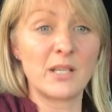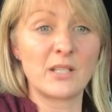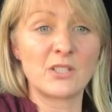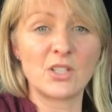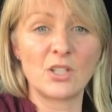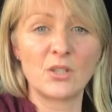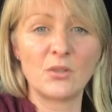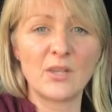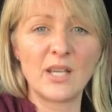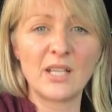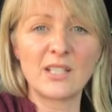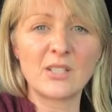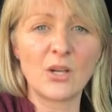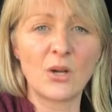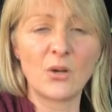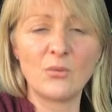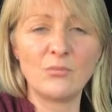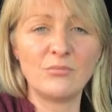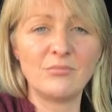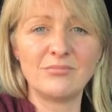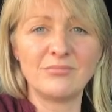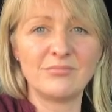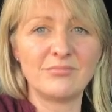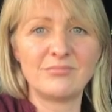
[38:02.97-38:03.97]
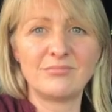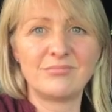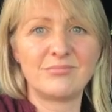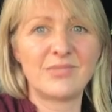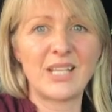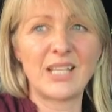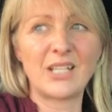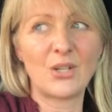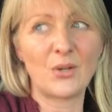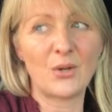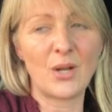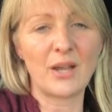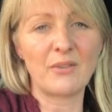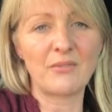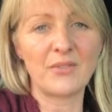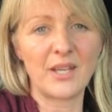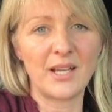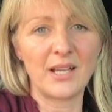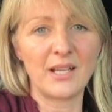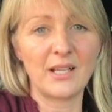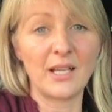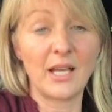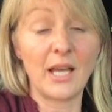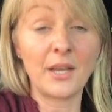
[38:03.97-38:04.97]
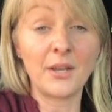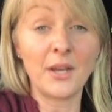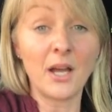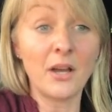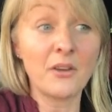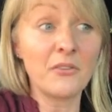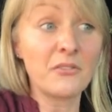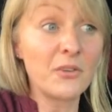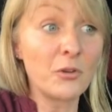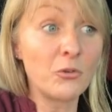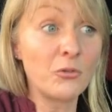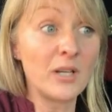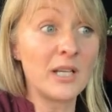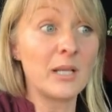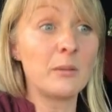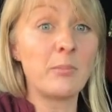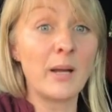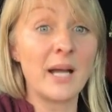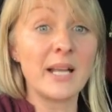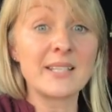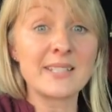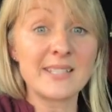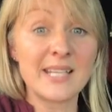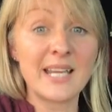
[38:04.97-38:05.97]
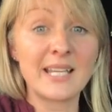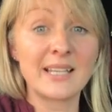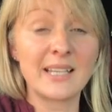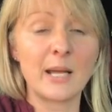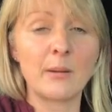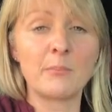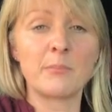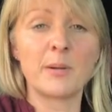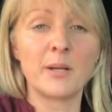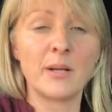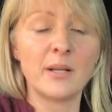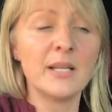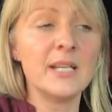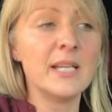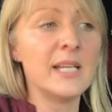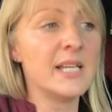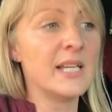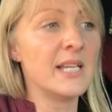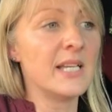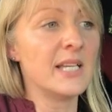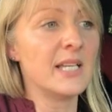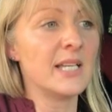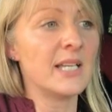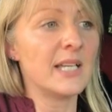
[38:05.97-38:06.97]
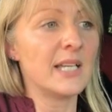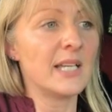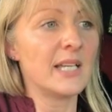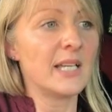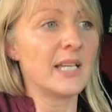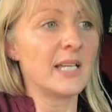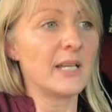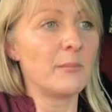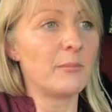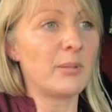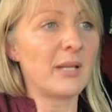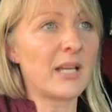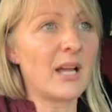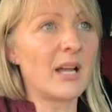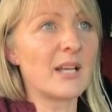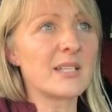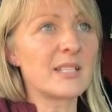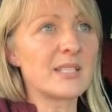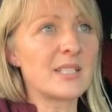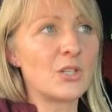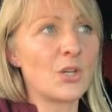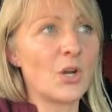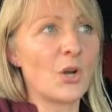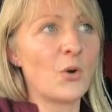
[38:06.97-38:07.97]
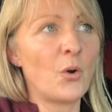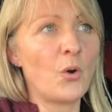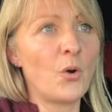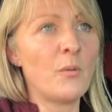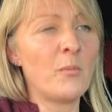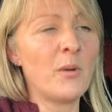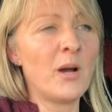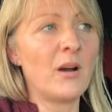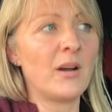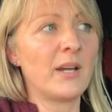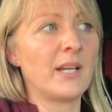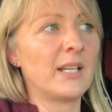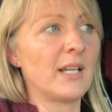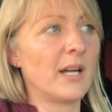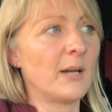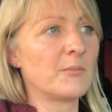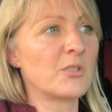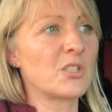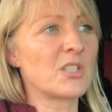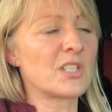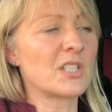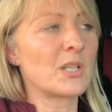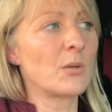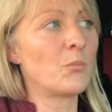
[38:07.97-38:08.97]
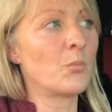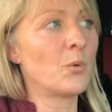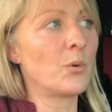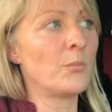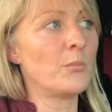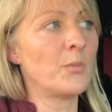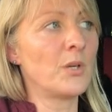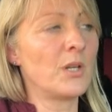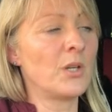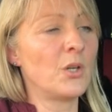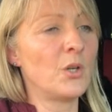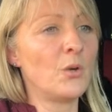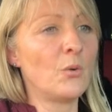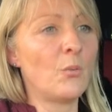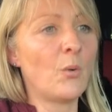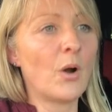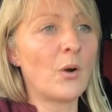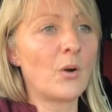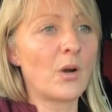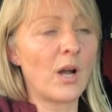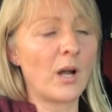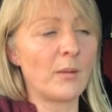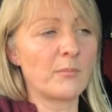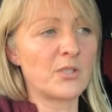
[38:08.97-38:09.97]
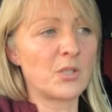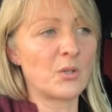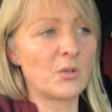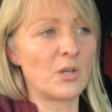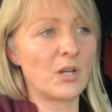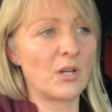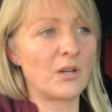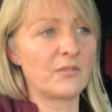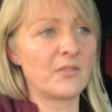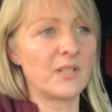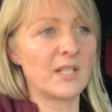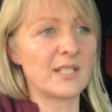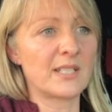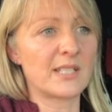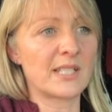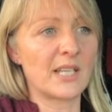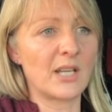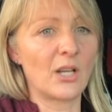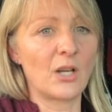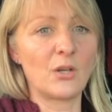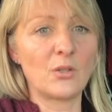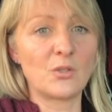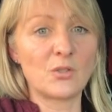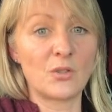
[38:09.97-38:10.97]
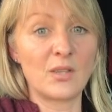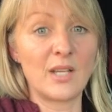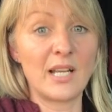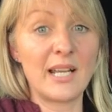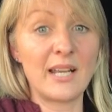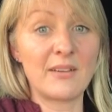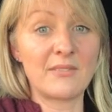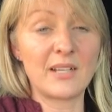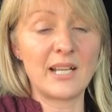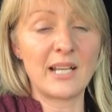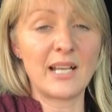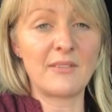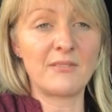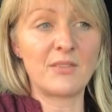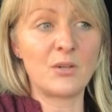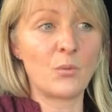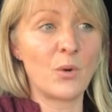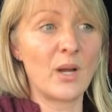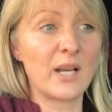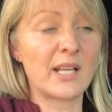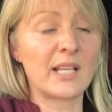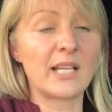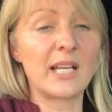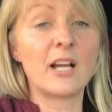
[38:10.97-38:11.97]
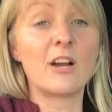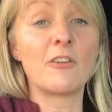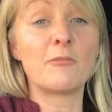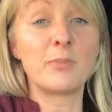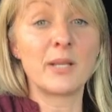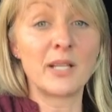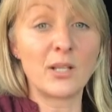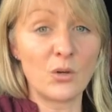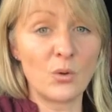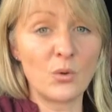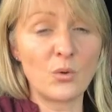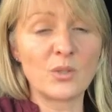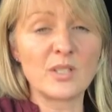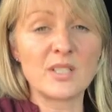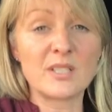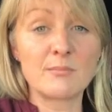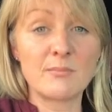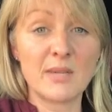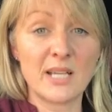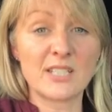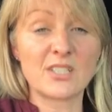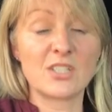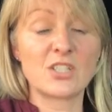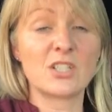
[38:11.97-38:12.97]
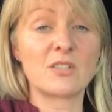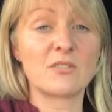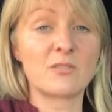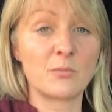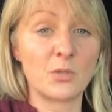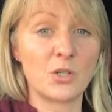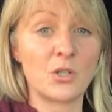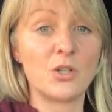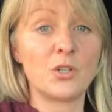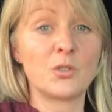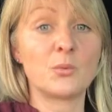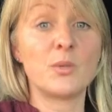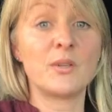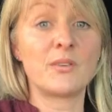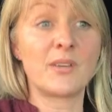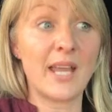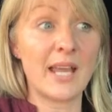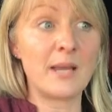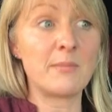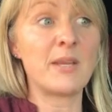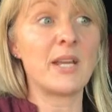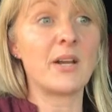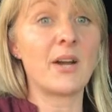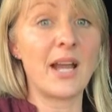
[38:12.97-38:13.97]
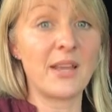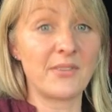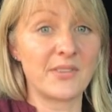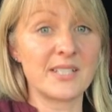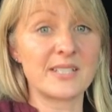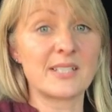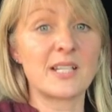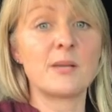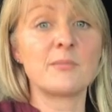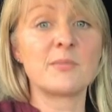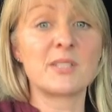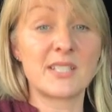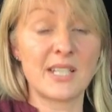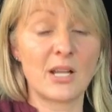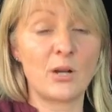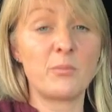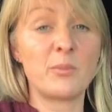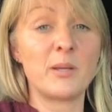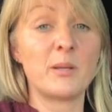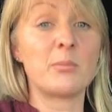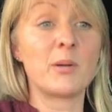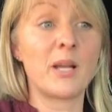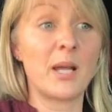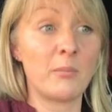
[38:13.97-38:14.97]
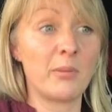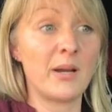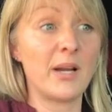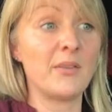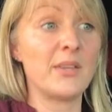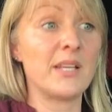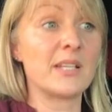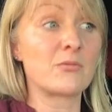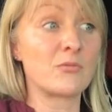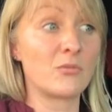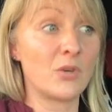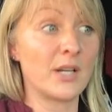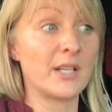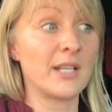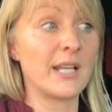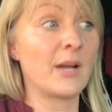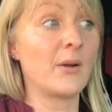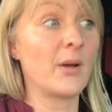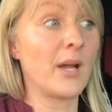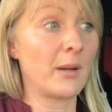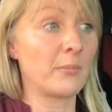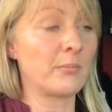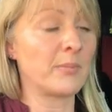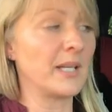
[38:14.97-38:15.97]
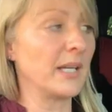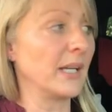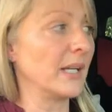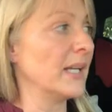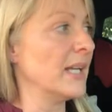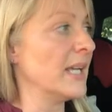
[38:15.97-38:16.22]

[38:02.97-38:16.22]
to, they don't have that. And I feel really bad saying that, but because, you know, who am I? I'm just some woman who woke up 2.5 years ago to the 11:11 awakening. I've been called as a messenger from God. We came here at this time to tell people about this right now happening.